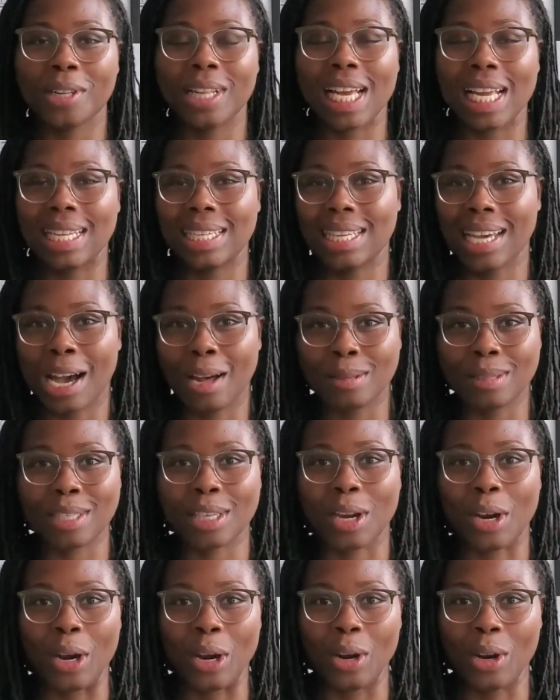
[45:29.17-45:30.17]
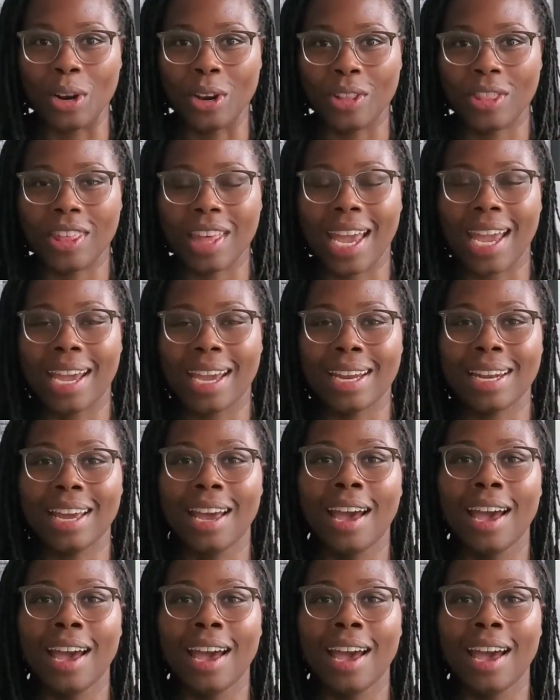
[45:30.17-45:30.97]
and down to earth, and